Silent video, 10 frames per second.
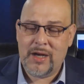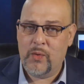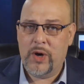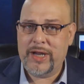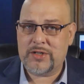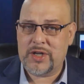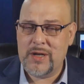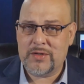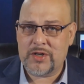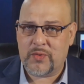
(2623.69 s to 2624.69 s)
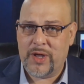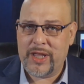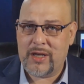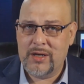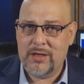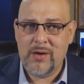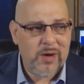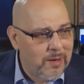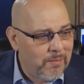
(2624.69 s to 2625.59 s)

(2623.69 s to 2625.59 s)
and one excuses why they couldn't do it.